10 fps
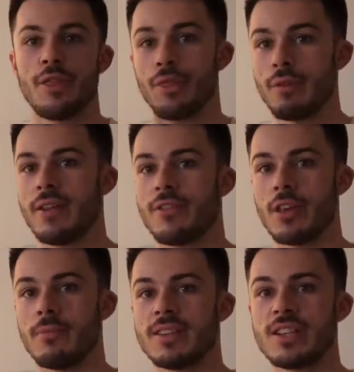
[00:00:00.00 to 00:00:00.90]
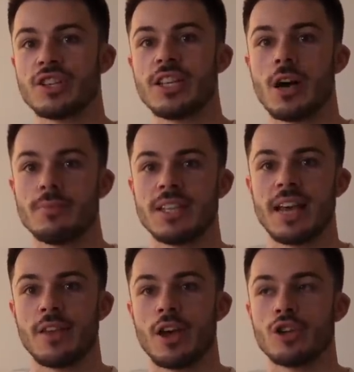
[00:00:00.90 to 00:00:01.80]
the three of them essentially come
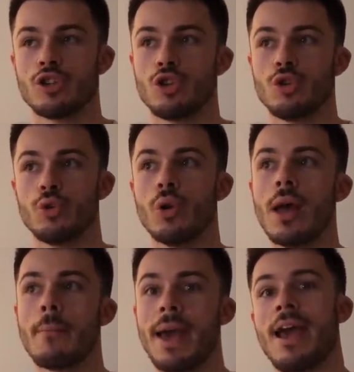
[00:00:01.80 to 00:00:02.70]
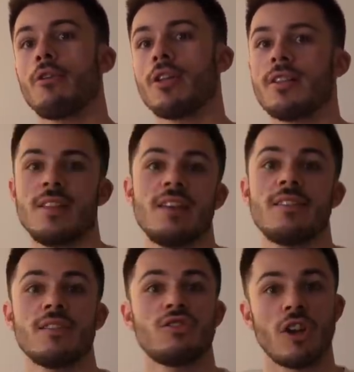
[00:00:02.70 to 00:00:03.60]
together to parent
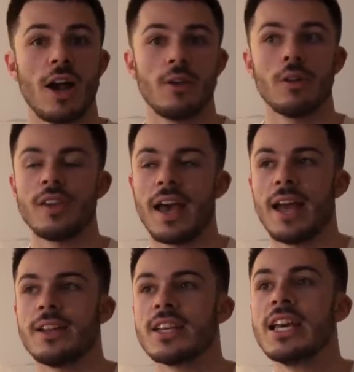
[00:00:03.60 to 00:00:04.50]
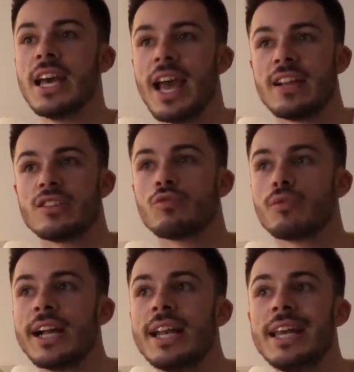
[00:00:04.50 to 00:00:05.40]
this child. And it's a
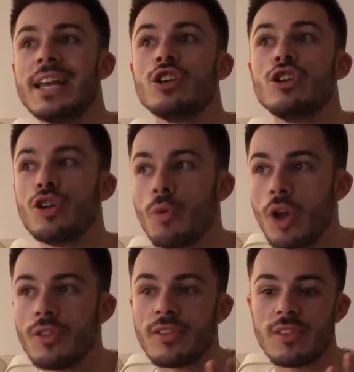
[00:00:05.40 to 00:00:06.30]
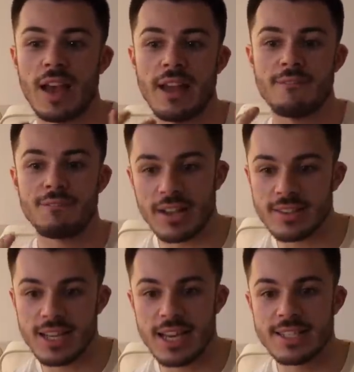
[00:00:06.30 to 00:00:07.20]
really nuanced and
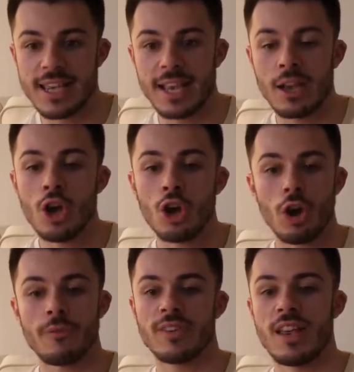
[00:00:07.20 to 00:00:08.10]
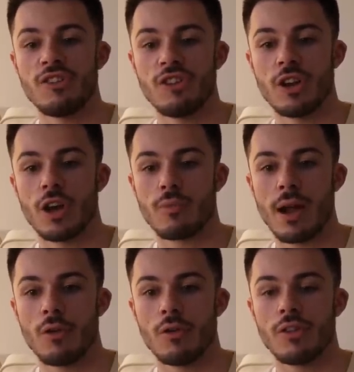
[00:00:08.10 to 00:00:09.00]
fascinating conversation
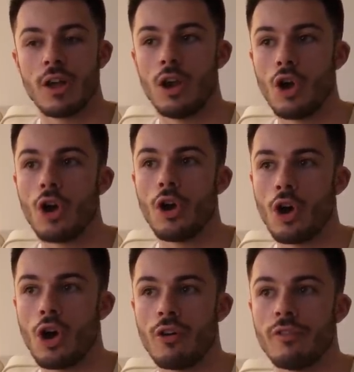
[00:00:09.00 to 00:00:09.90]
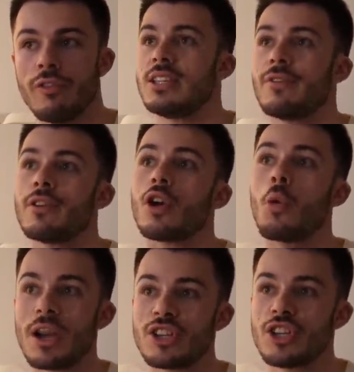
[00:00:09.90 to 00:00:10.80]
around a lot of different
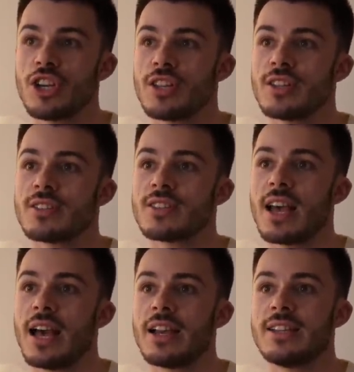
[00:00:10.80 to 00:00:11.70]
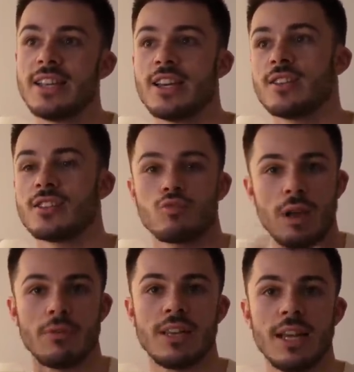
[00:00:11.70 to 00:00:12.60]
questions and ideas
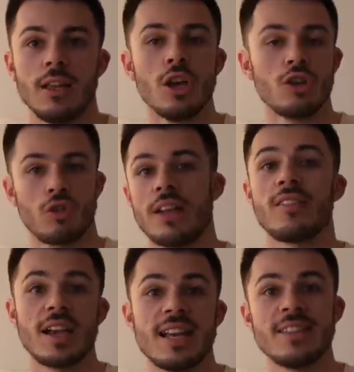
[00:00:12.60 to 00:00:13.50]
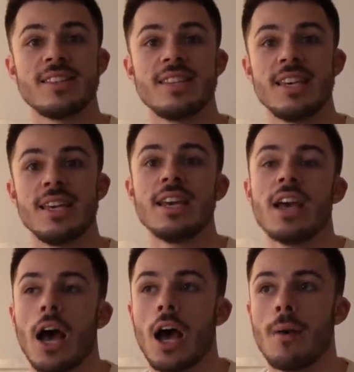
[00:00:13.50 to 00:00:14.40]
surrounding trans identity.
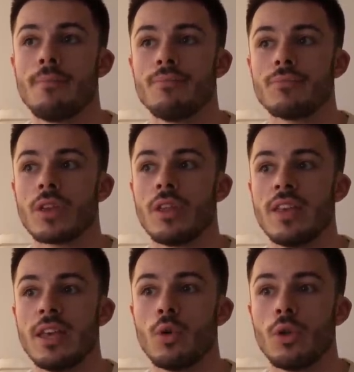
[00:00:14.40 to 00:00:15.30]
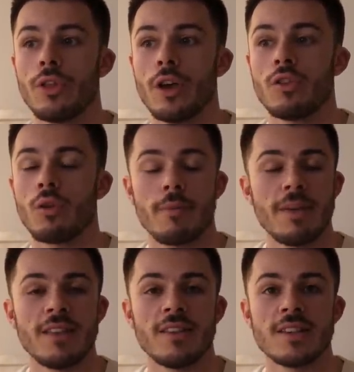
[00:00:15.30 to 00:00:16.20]
The author, Tori
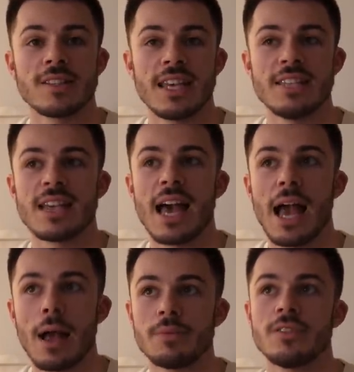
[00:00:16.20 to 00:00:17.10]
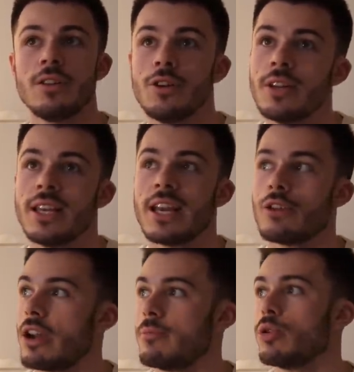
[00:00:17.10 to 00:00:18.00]
Peters, is absolutely
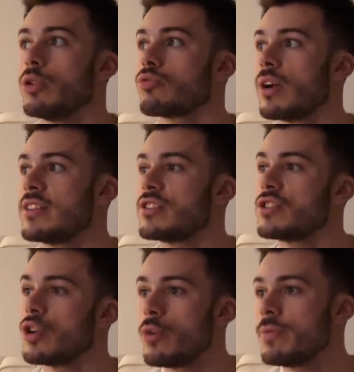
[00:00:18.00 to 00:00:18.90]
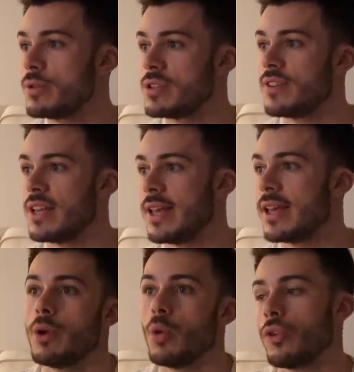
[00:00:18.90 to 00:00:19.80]
incredible, writes so
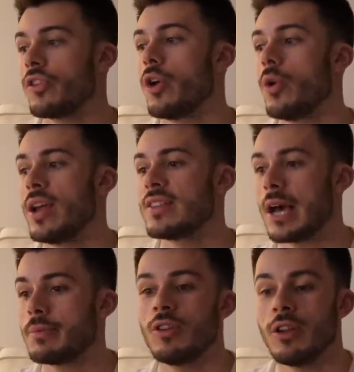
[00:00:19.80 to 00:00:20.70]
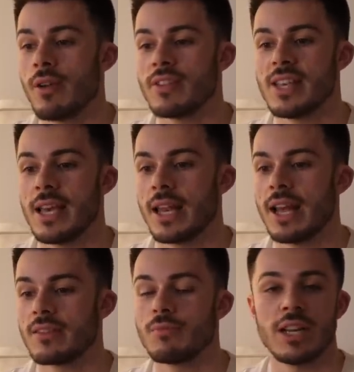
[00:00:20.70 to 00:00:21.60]
beautifully, but also it's absolutely riveting and
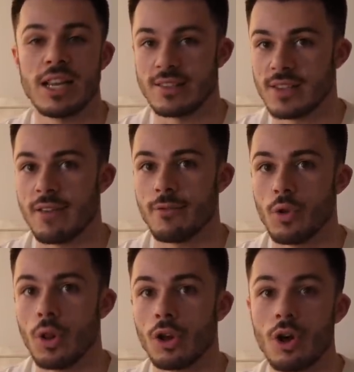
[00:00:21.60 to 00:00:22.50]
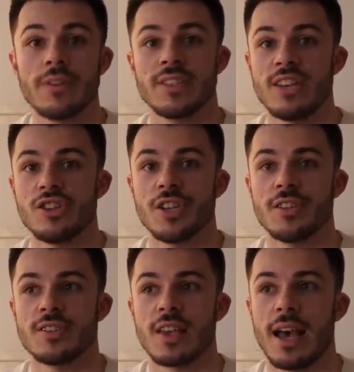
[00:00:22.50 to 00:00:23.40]
has some really insightful
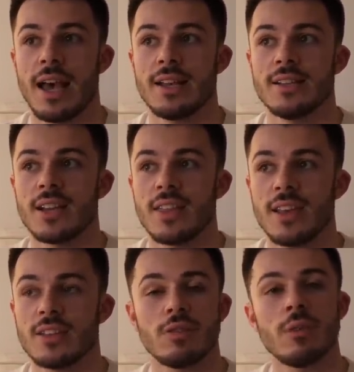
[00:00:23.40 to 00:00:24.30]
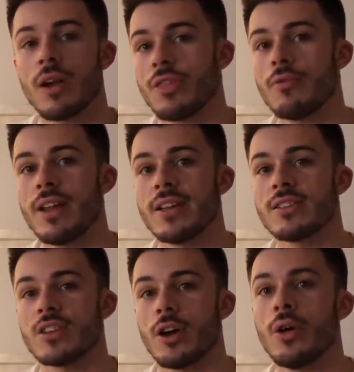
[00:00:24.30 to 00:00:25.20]
conversations, and I think it's really worth the read.
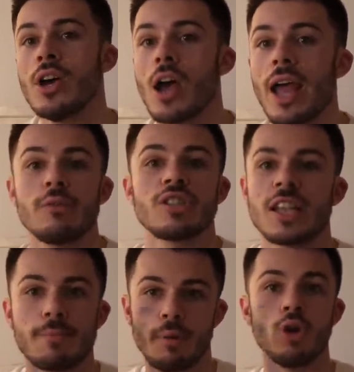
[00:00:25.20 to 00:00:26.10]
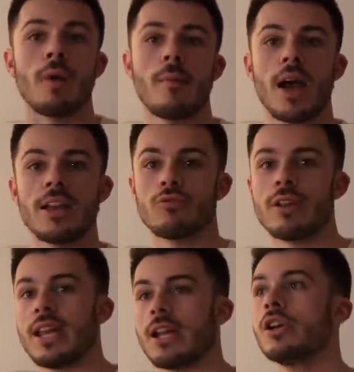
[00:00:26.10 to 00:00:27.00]
So it just like blew my mind
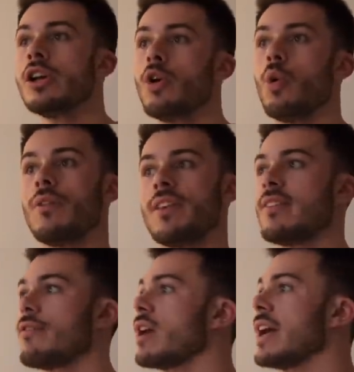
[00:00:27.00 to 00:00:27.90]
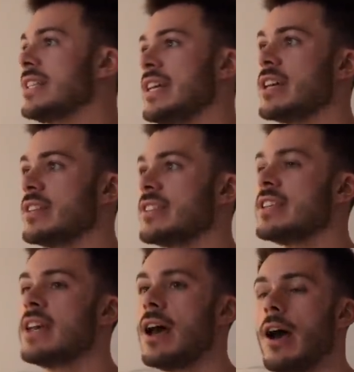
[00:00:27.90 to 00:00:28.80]
reading all of these different ideas.